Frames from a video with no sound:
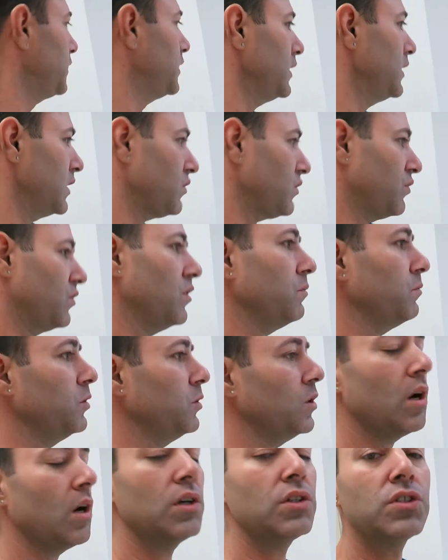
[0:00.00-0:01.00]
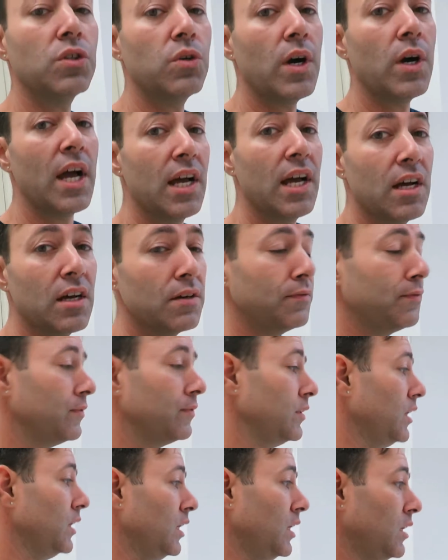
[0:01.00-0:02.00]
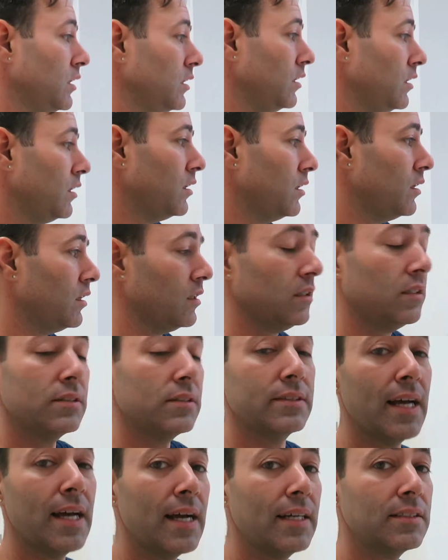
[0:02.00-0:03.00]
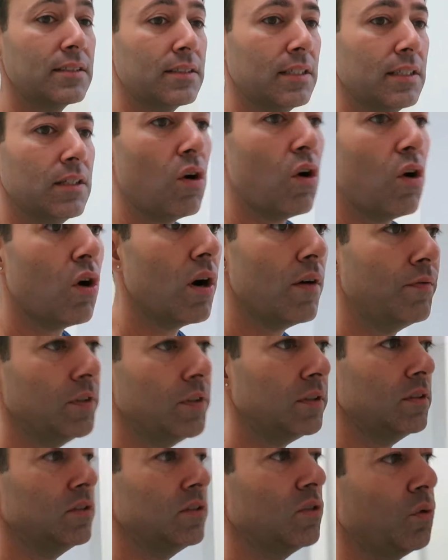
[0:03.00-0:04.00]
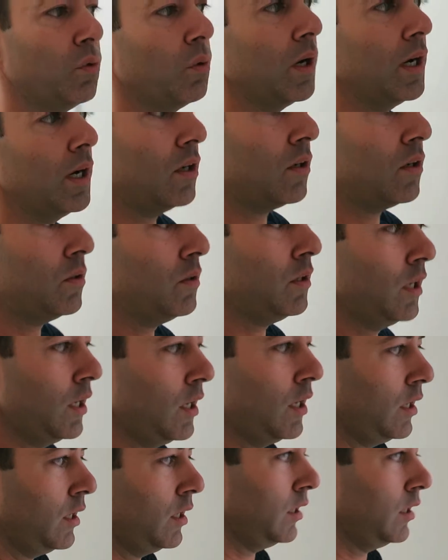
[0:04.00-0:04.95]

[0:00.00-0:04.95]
This room will also have desk and office as well.